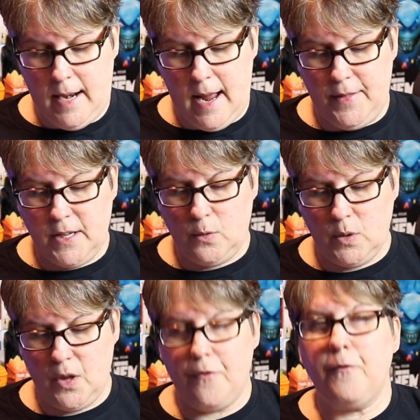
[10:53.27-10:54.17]
Now, this
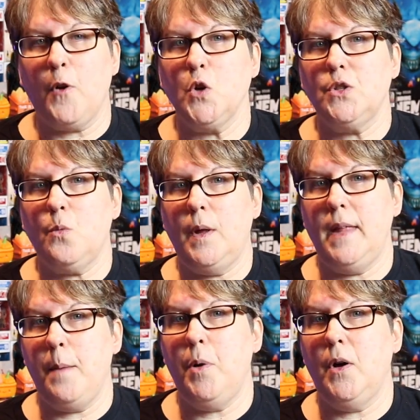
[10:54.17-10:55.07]
was the first one
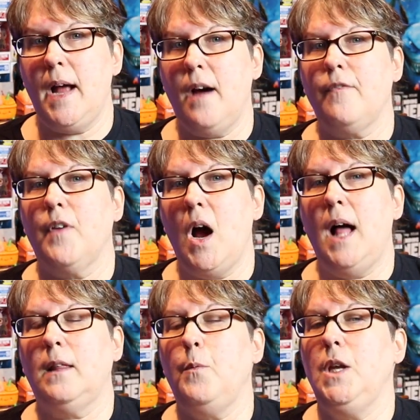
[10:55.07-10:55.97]
they put out for
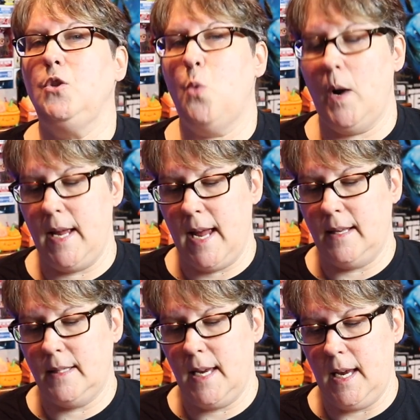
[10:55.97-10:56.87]
Halloween
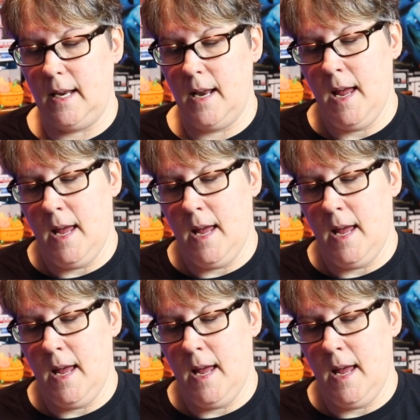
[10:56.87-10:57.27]
2018.